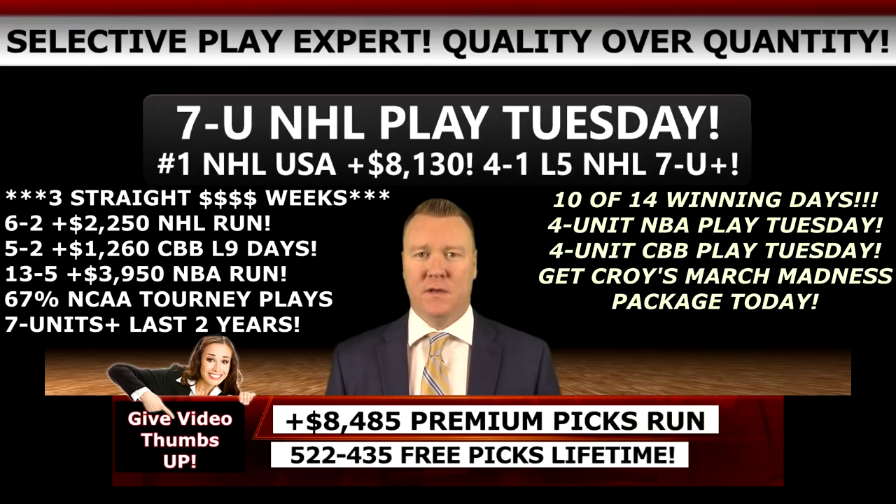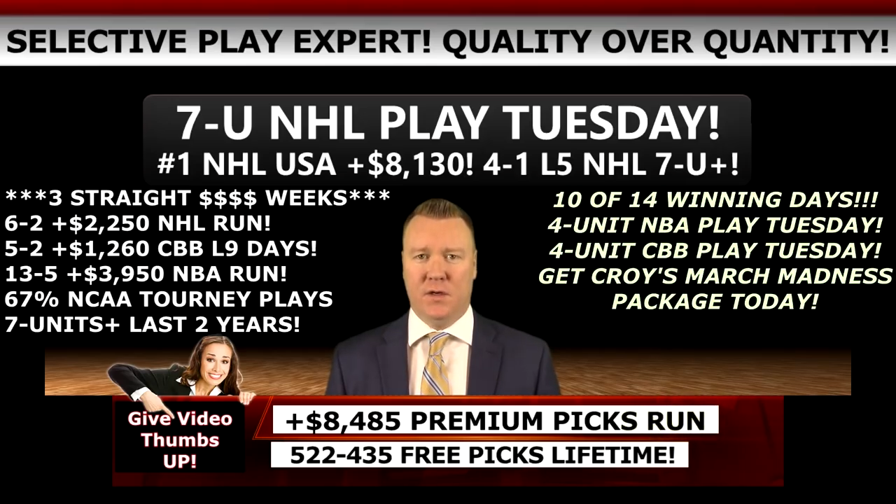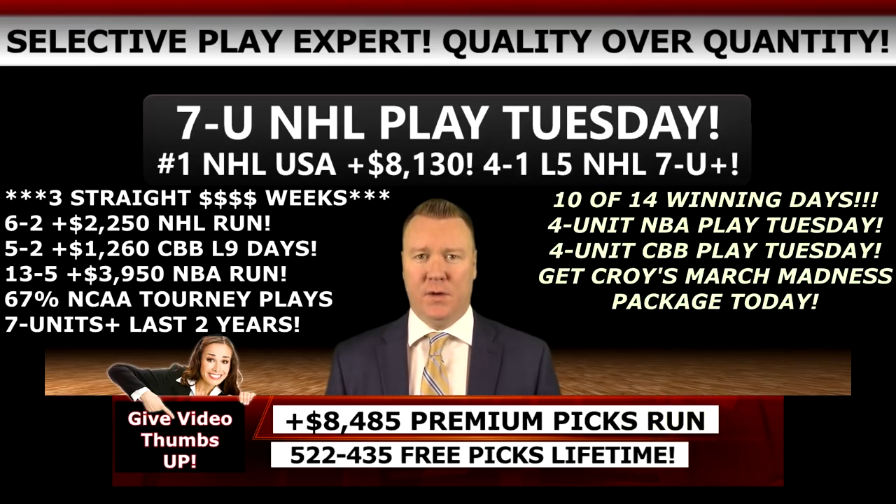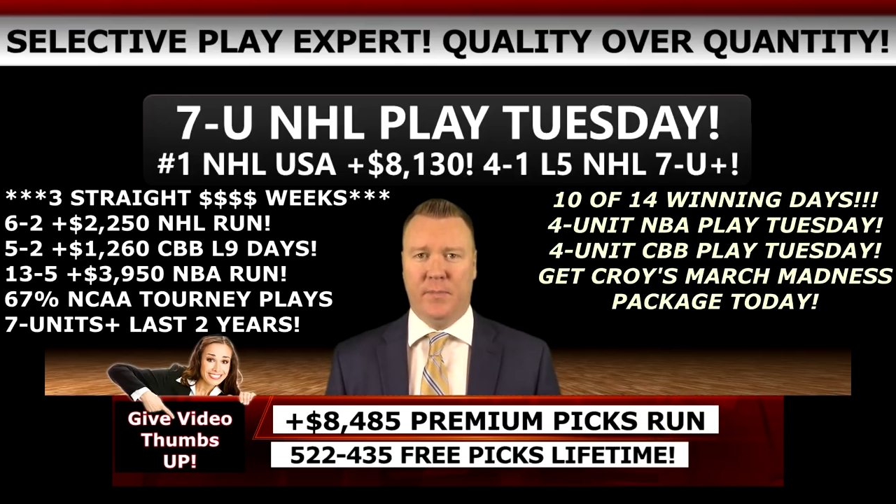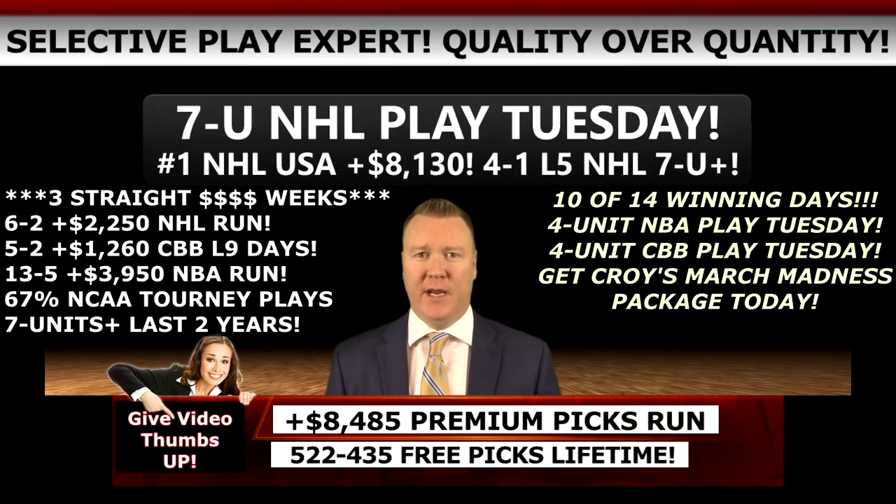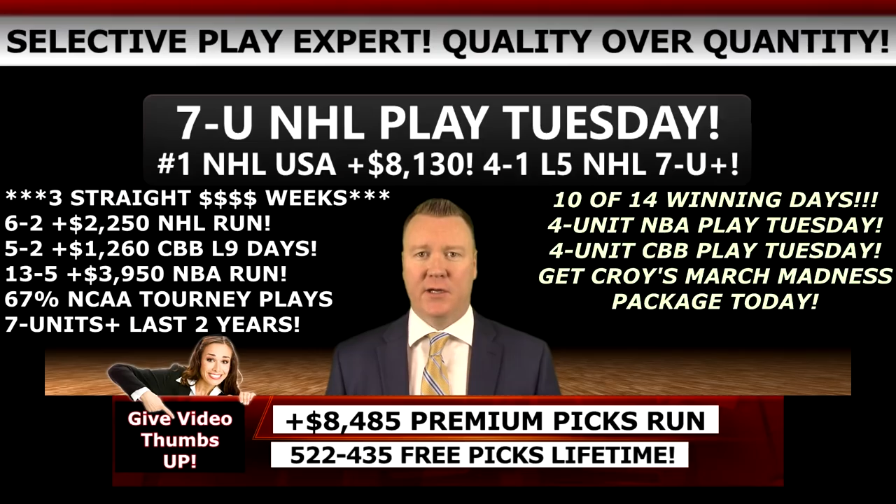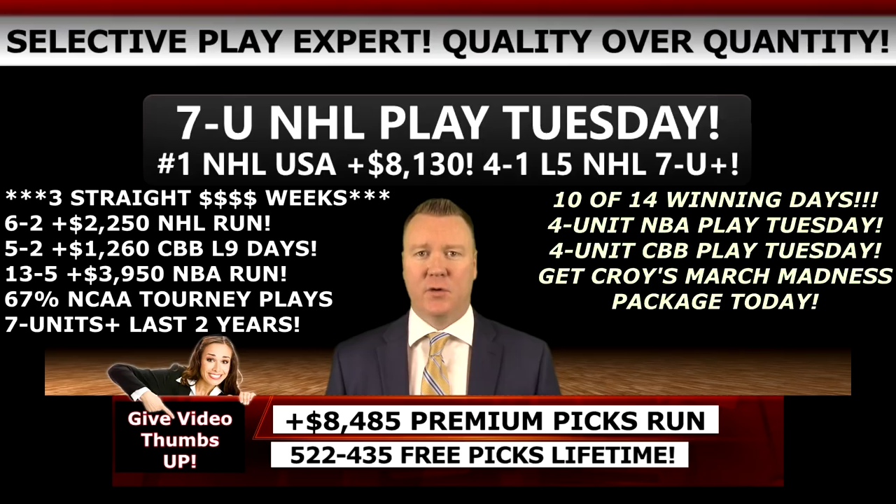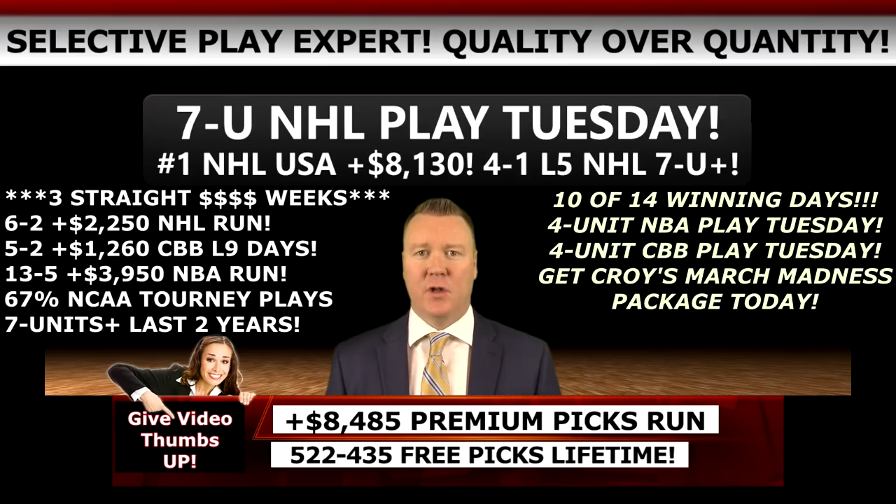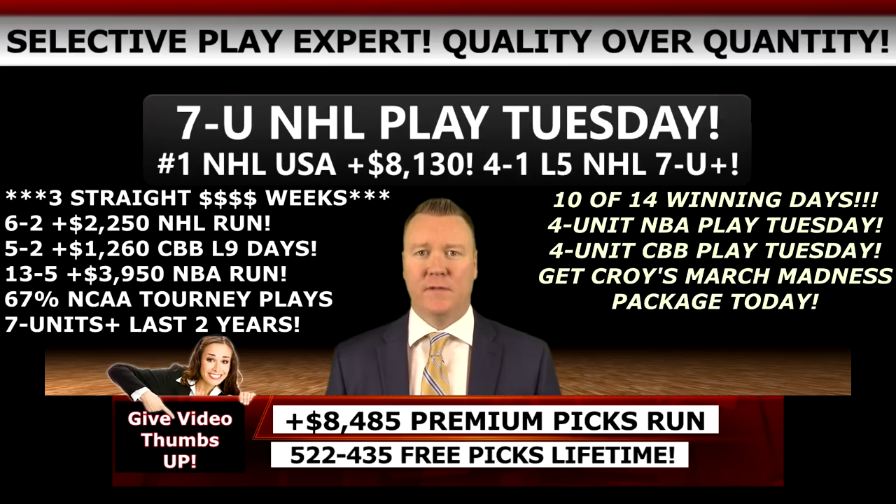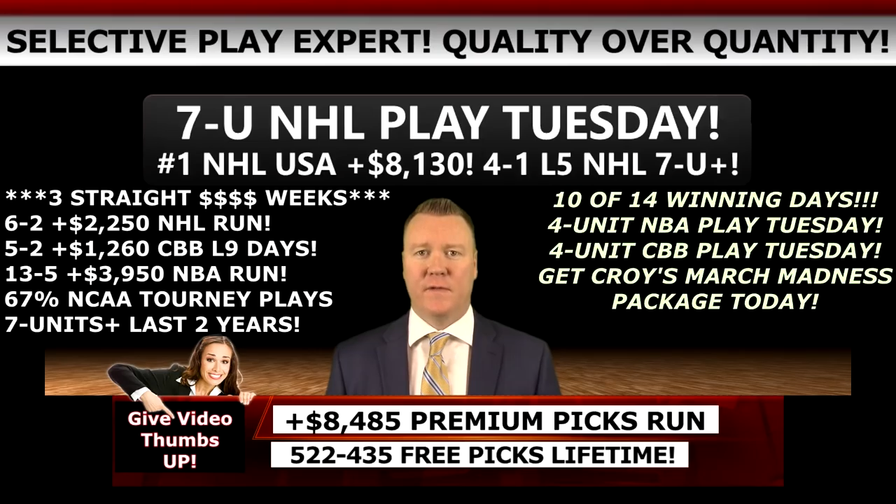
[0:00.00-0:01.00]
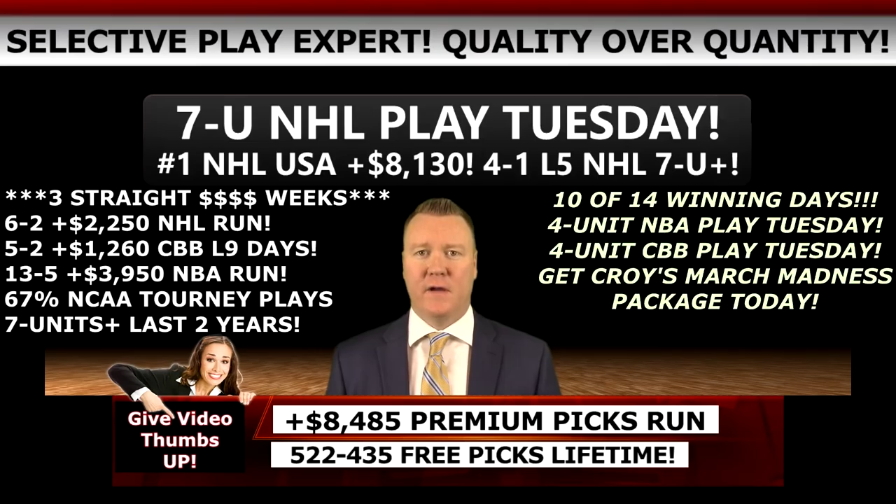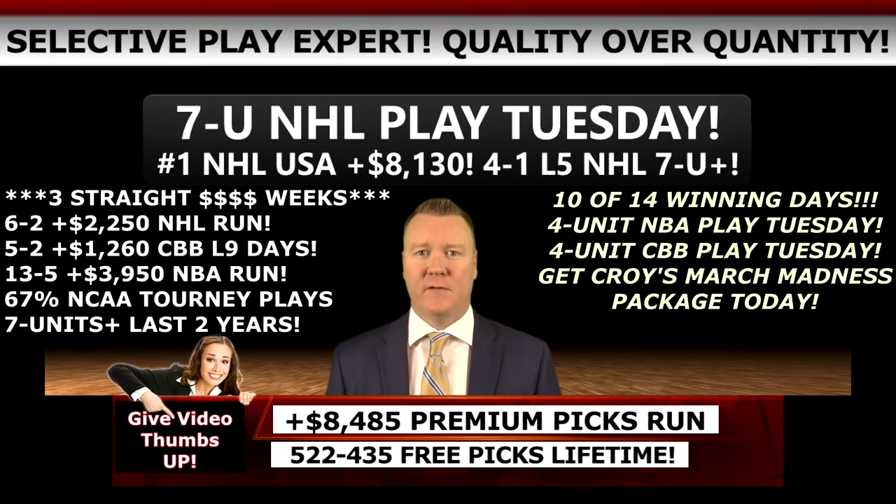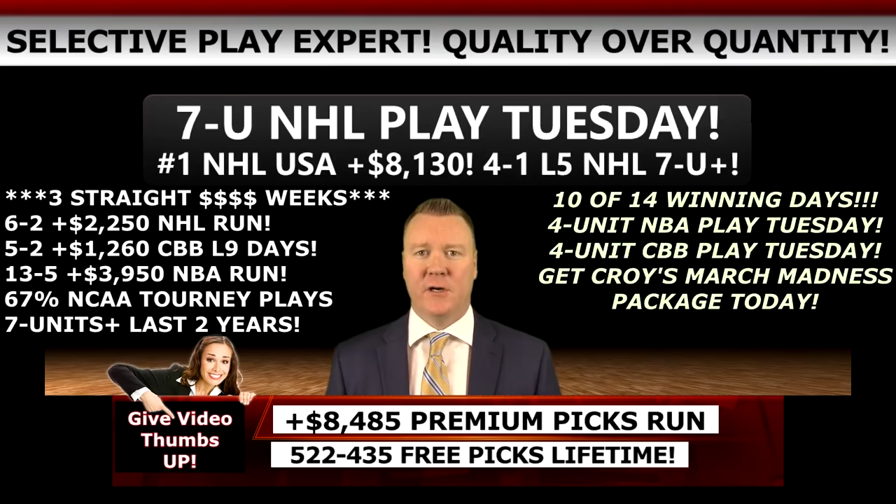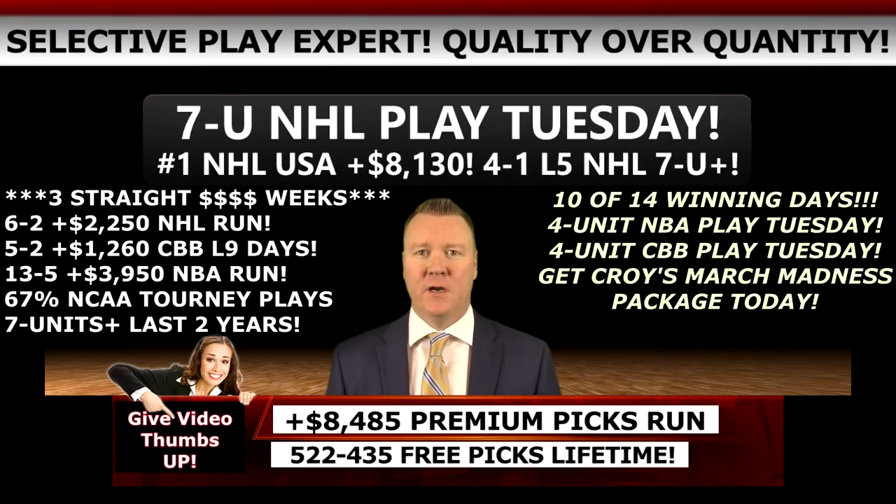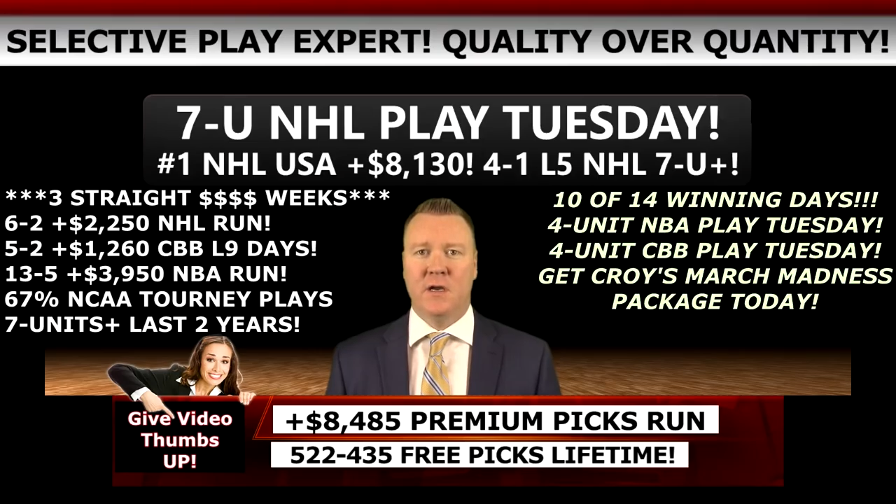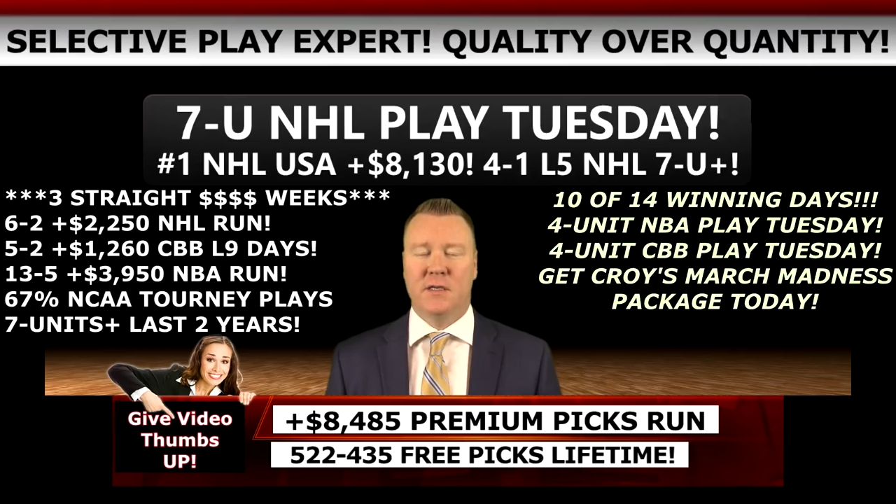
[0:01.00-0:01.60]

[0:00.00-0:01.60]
your bankroll a favor,